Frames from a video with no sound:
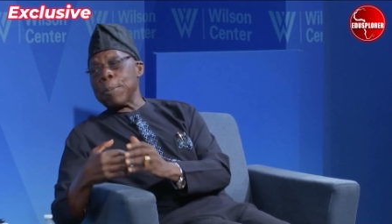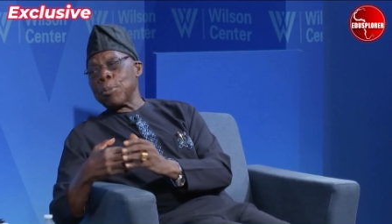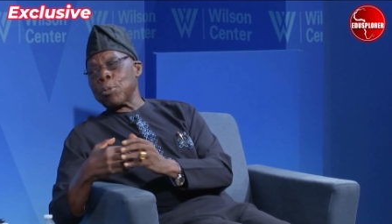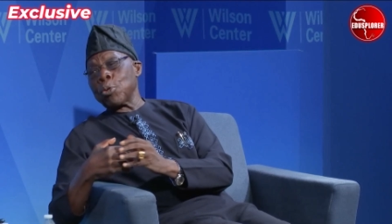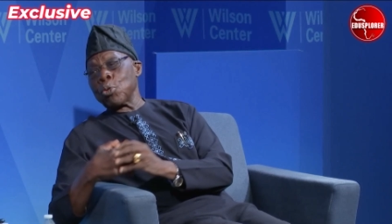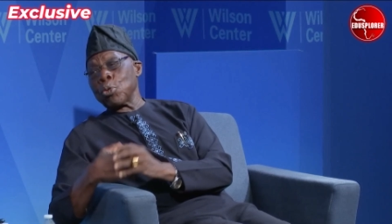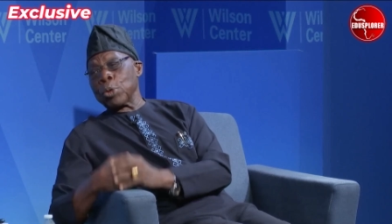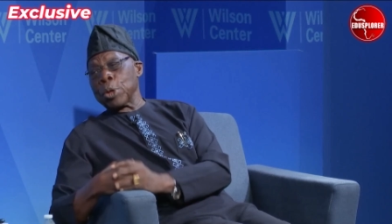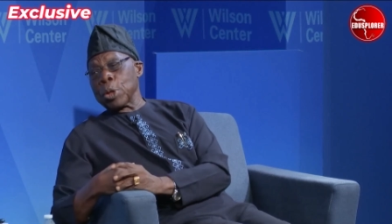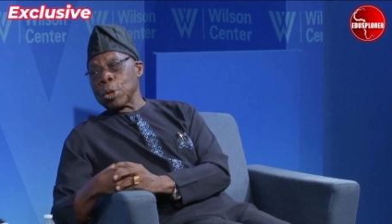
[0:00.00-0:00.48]

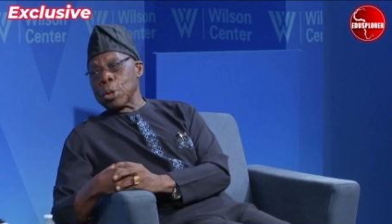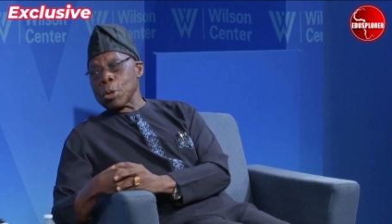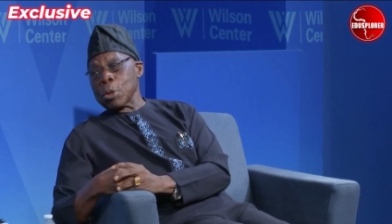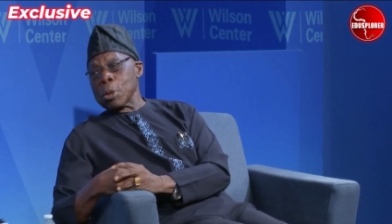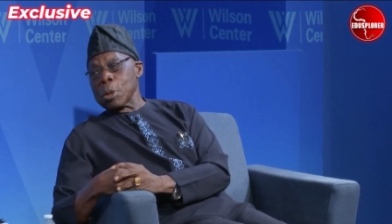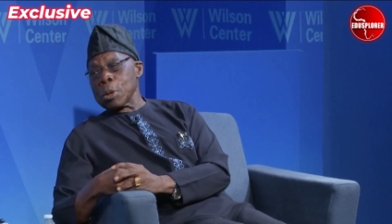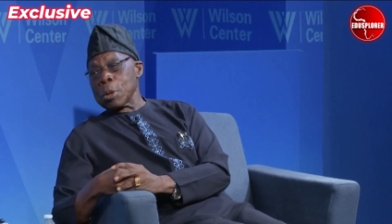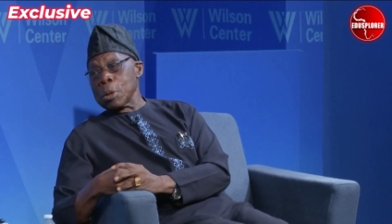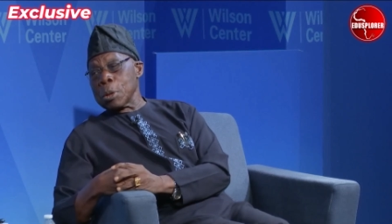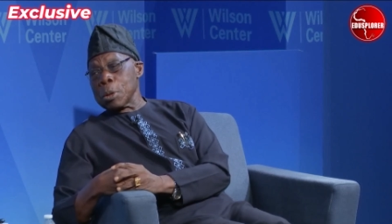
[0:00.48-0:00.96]
to the
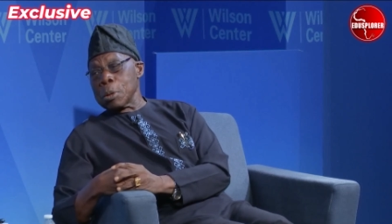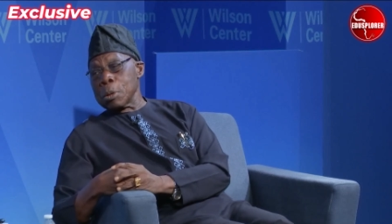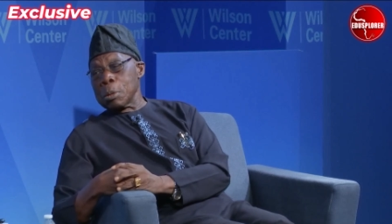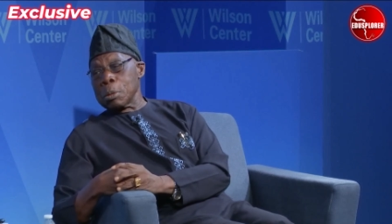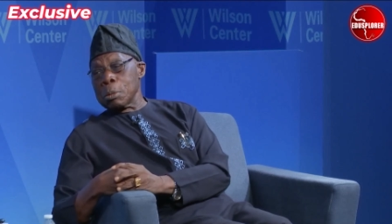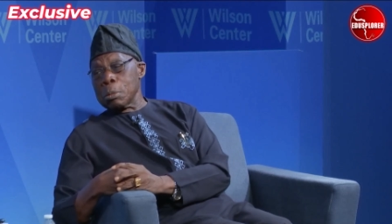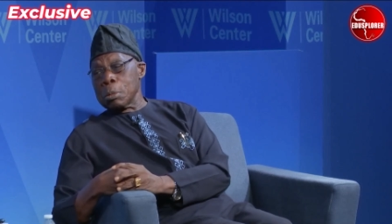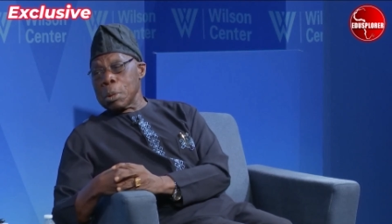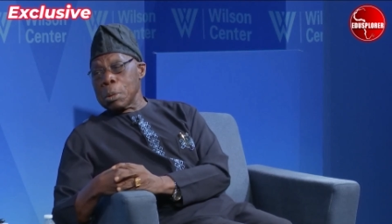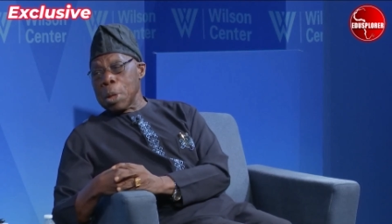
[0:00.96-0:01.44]

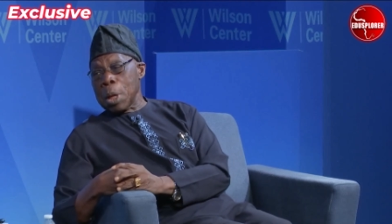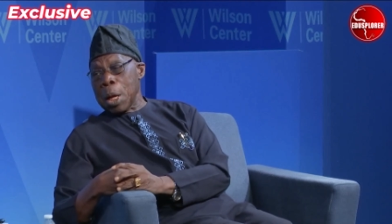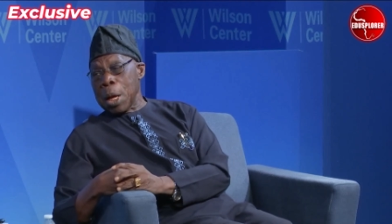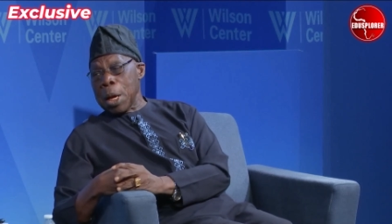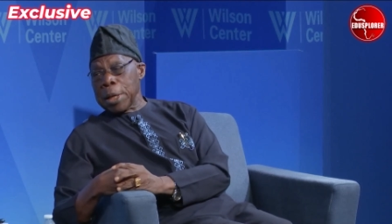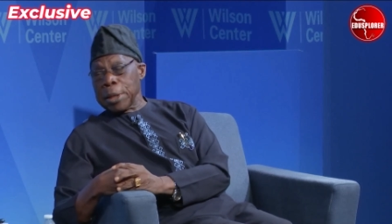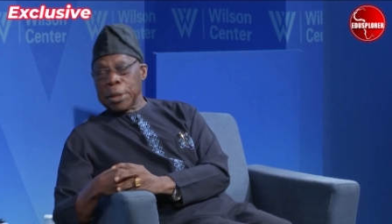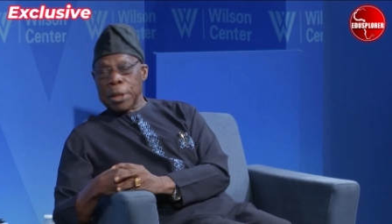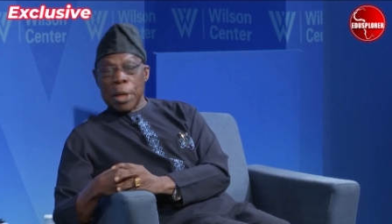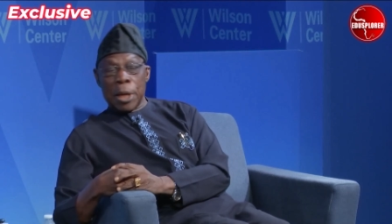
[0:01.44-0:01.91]

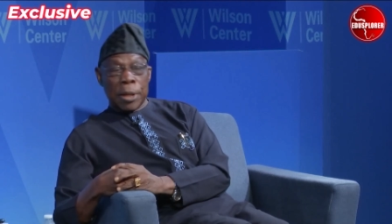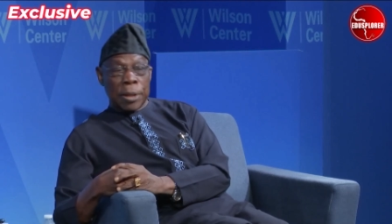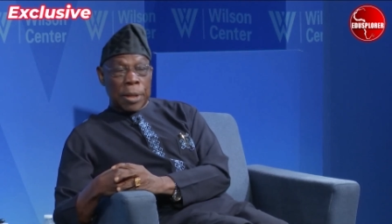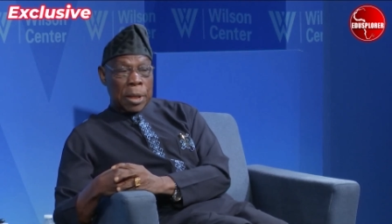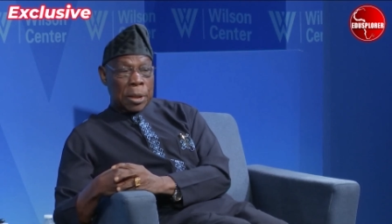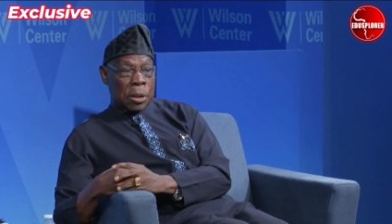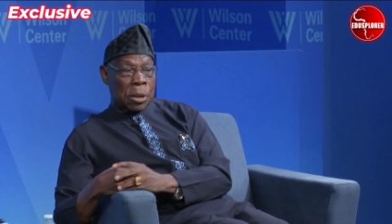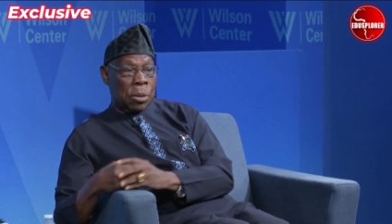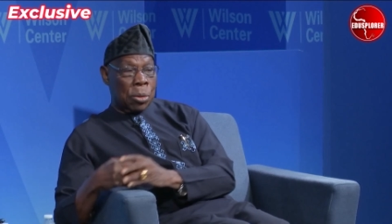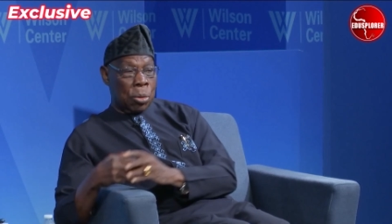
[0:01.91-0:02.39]
idea
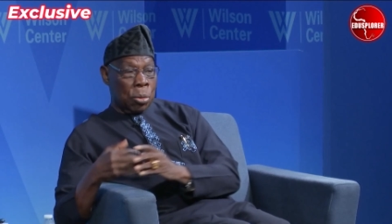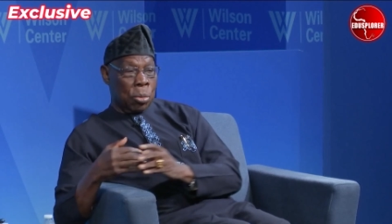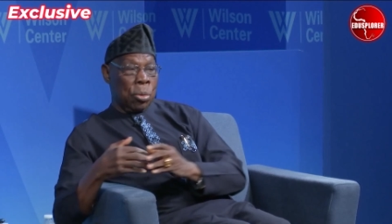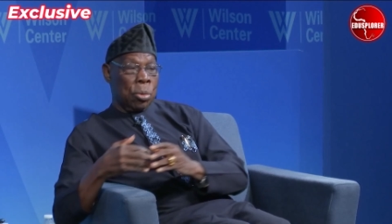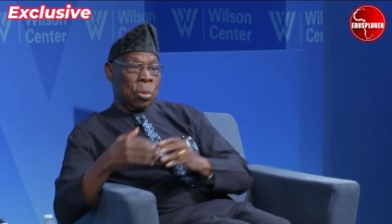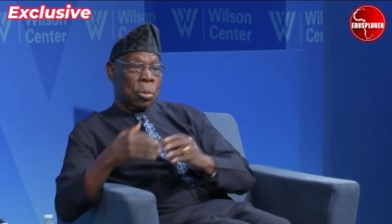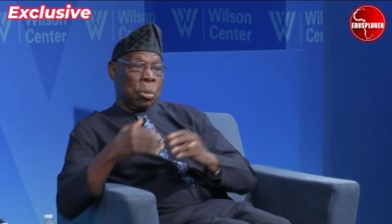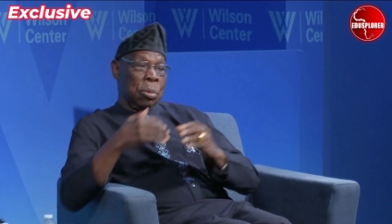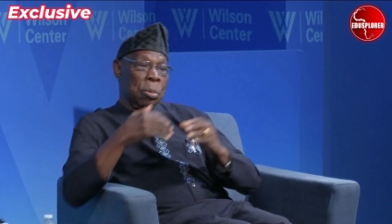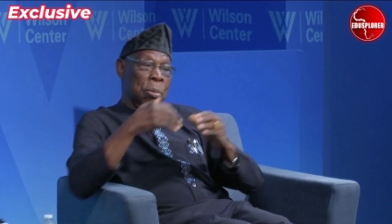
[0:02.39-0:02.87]
that,
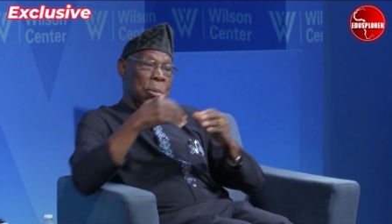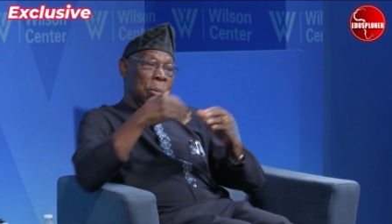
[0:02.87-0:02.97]
look,